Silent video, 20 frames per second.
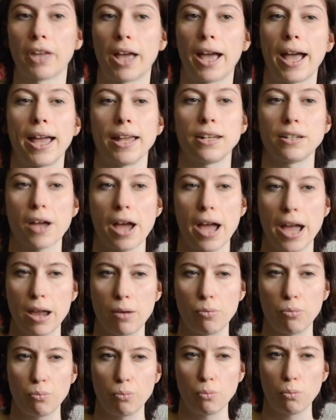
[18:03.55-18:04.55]
And
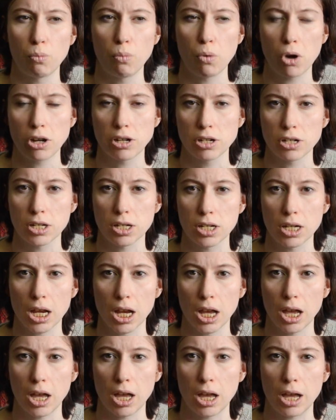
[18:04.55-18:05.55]
I want
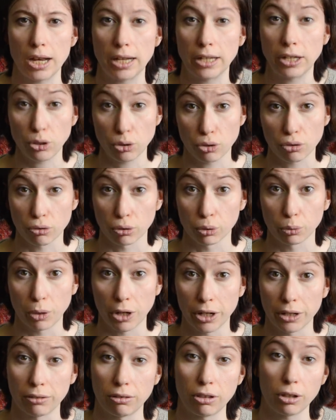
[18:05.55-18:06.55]
a neutral
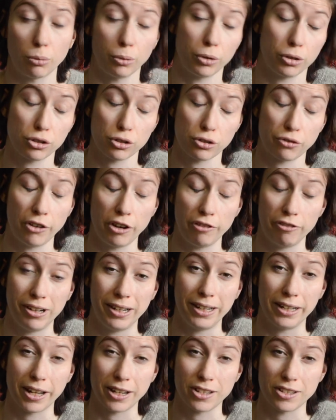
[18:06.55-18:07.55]
one that will just fit
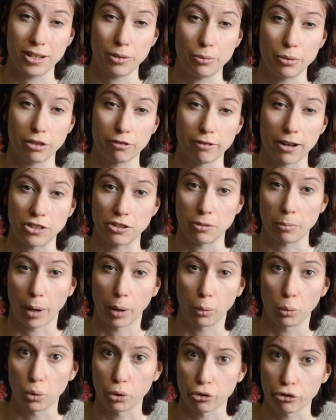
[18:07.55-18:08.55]
really nicely with the rest of my
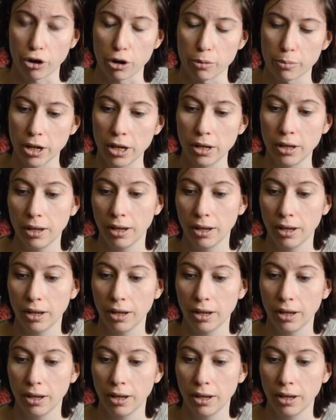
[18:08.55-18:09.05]
wardrobe.